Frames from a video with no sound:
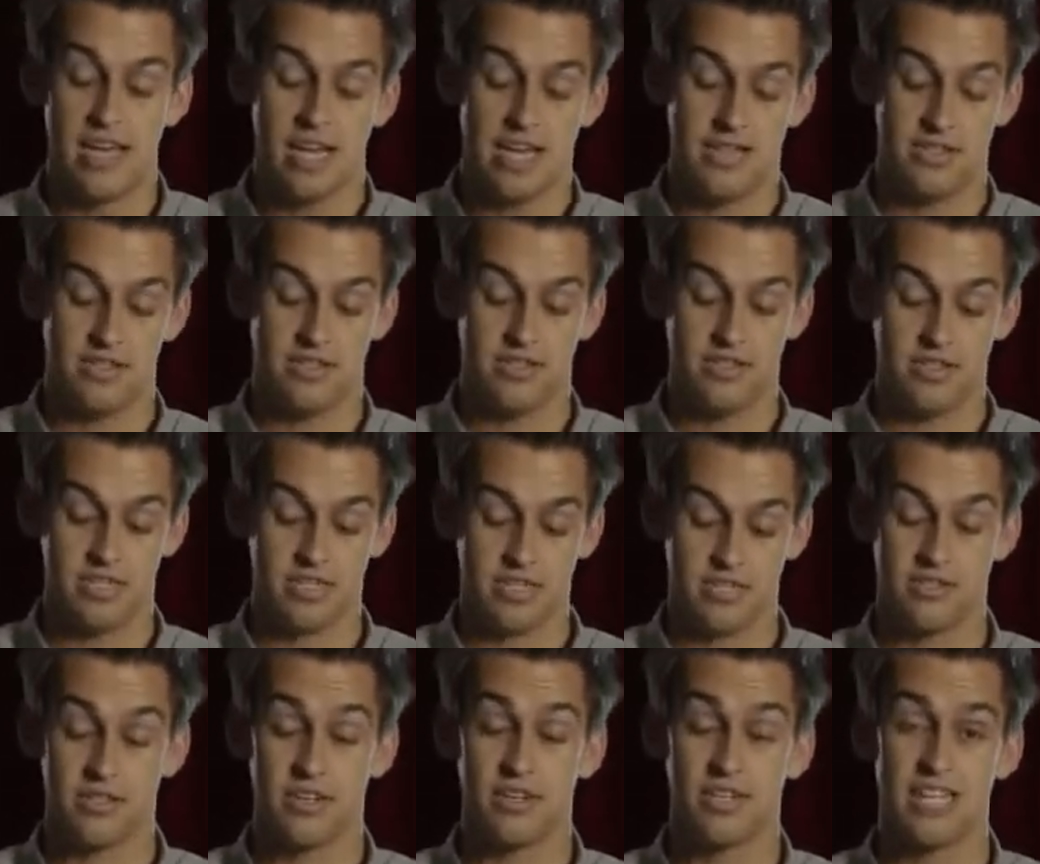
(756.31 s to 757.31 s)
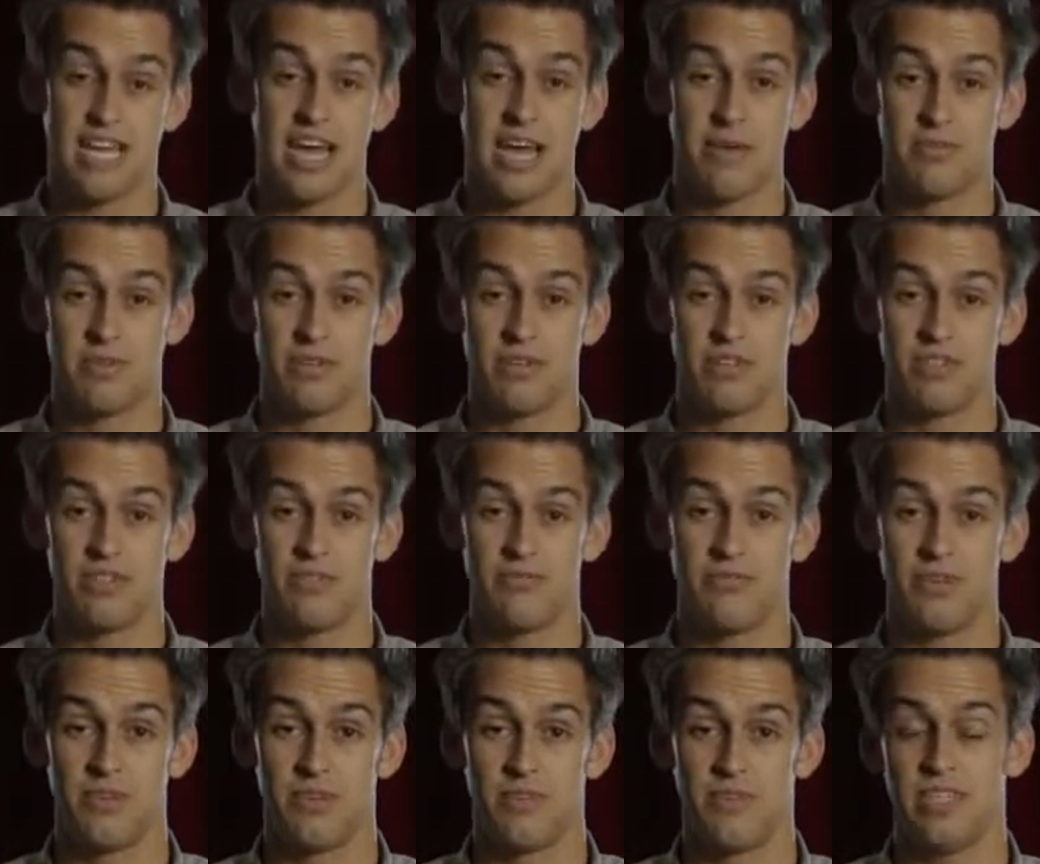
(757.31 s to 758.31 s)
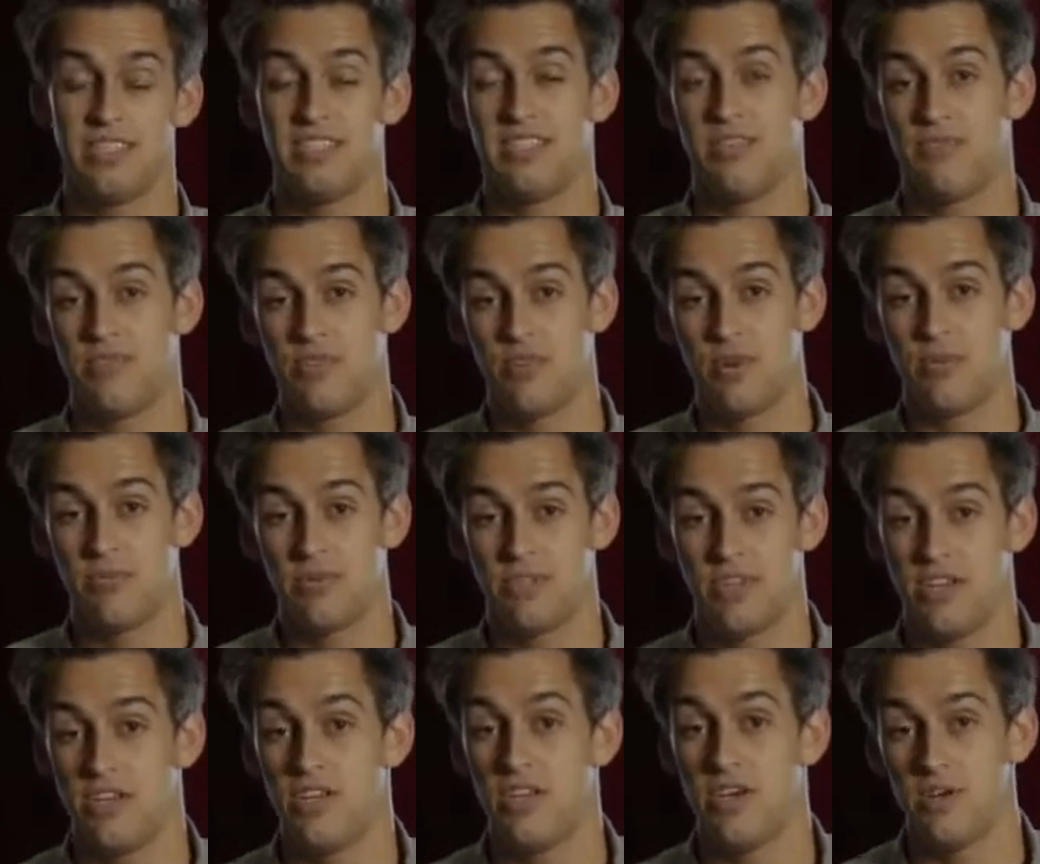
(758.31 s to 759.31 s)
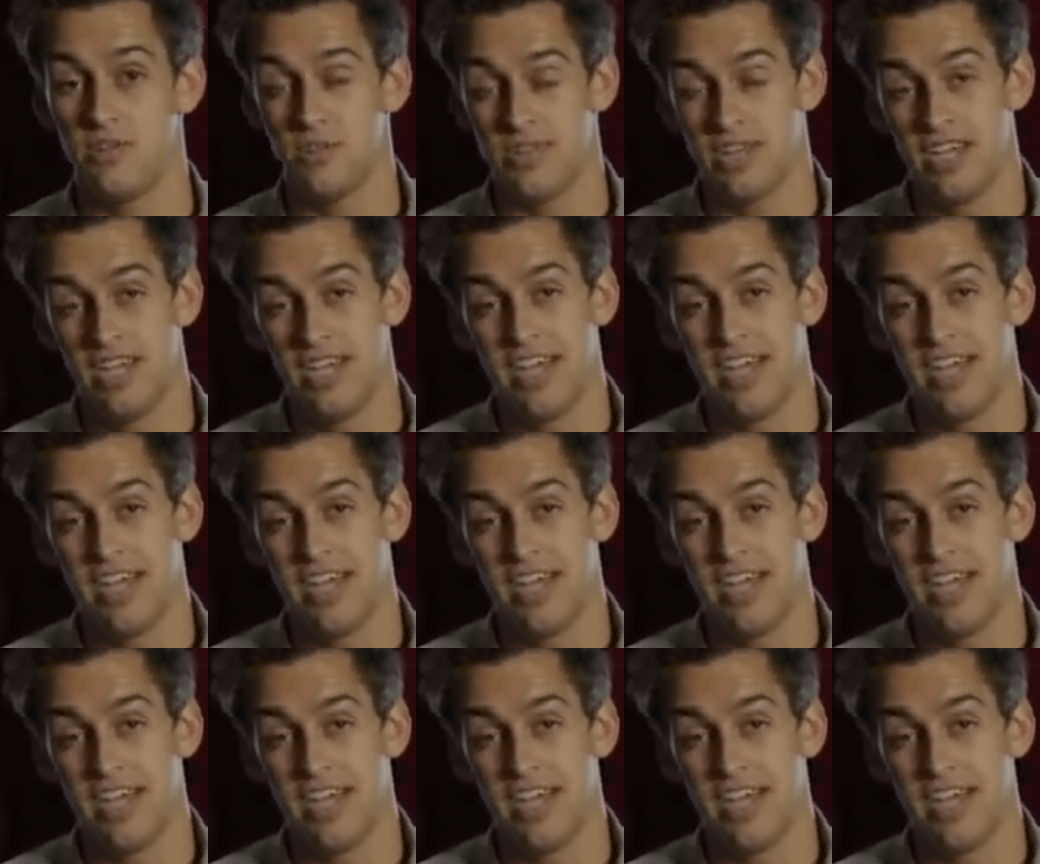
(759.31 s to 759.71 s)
And then you're just gonna start tapping on your phone as if you opened a note.